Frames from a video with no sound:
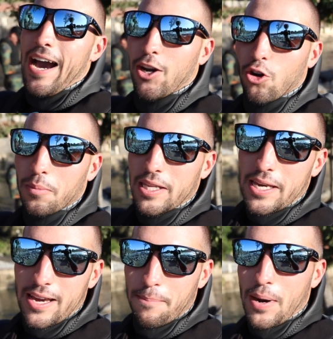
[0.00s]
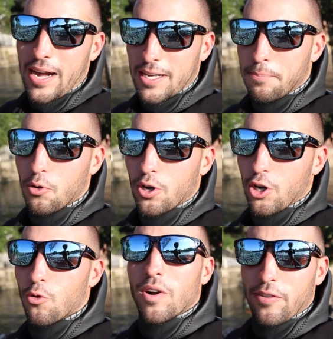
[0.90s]
I normally bodyboard
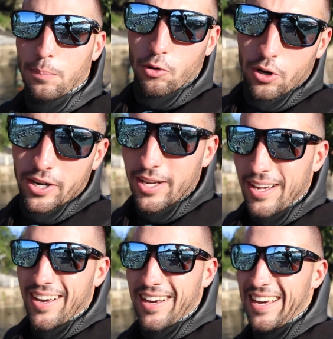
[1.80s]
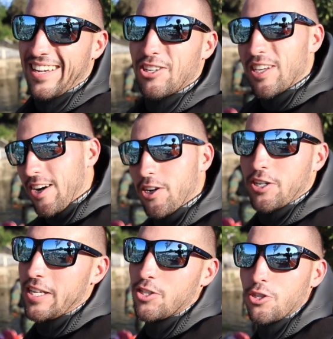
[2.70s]
or river board, and you can get on your
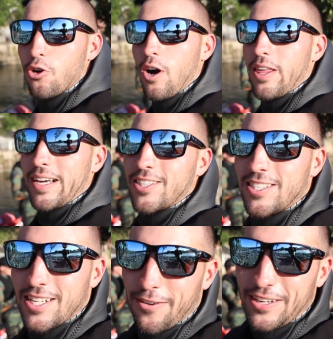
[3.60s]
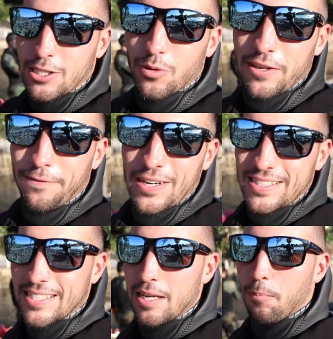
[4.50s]
knees, you can do all that good stuff. It's really fun
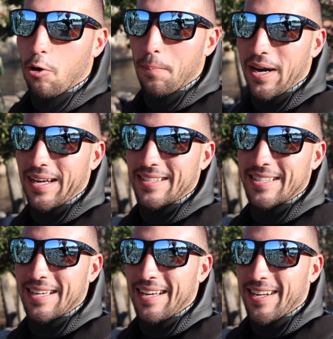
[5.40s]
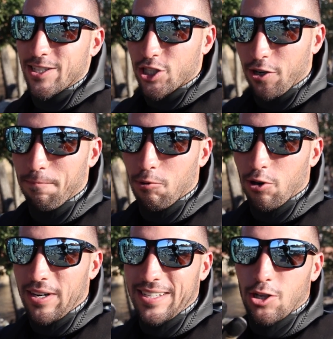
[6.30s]
and simple, but
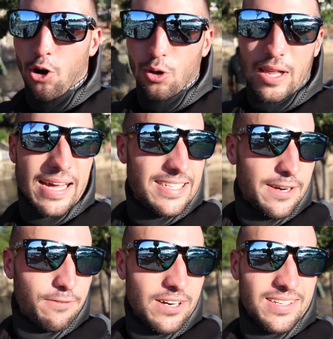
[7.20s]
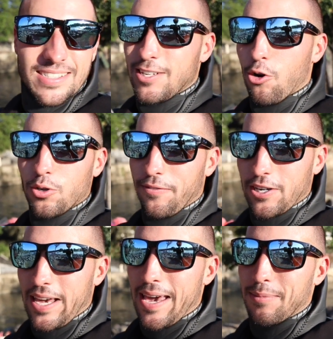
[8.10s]
surfboard is a whole lot different. It's a whole
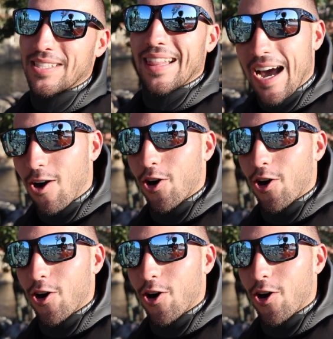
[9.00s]
different game. It's a lot